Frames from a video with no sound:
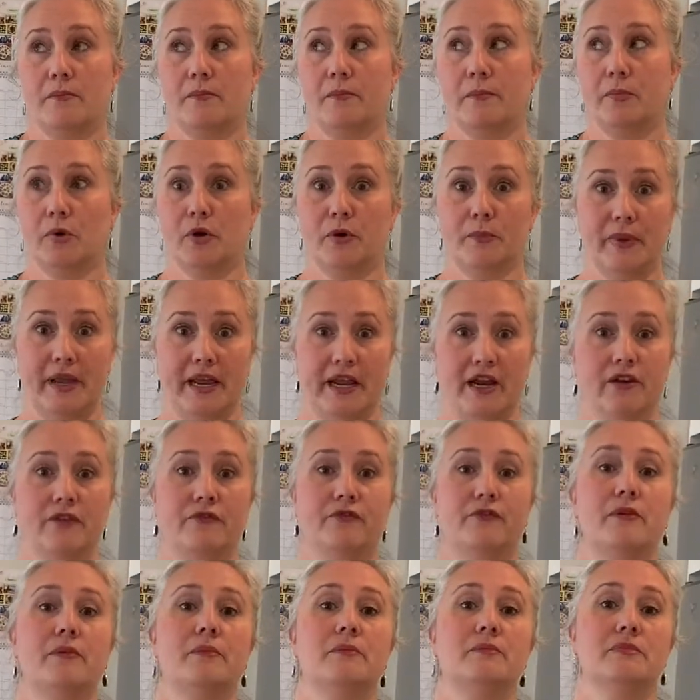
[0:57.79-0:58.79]
prepared
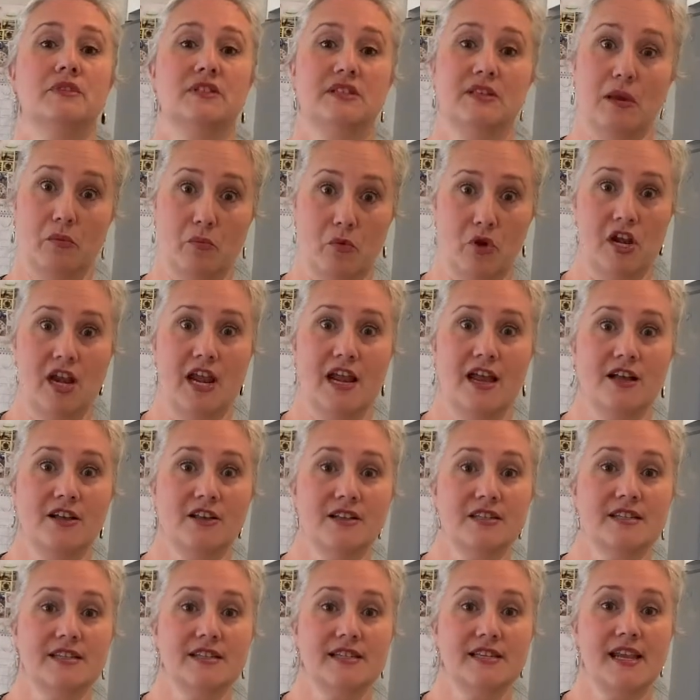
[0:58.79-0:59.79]
from someone
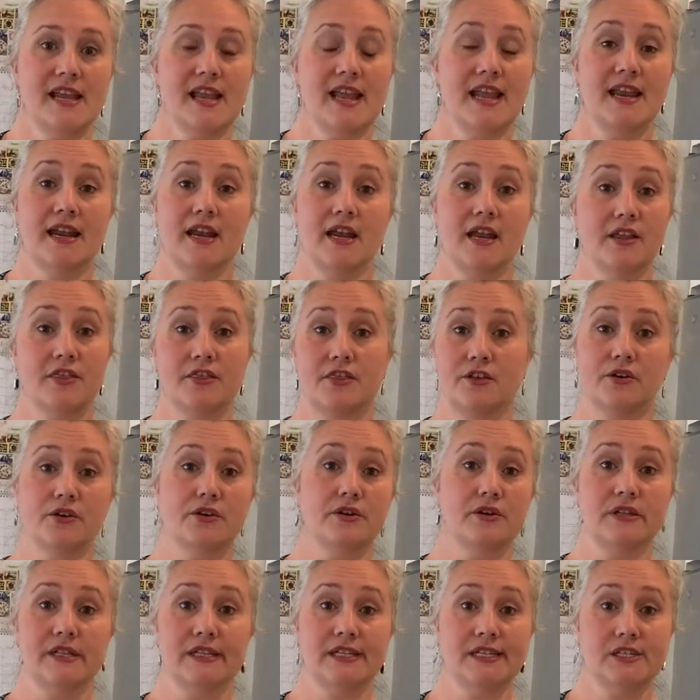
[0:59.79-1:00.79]
else and I
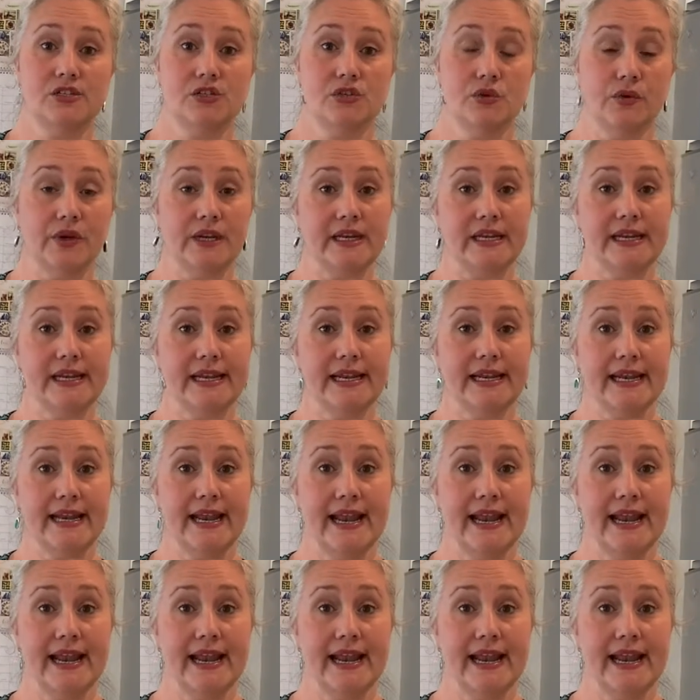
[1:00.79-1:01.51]
thoroughly enjoyed it,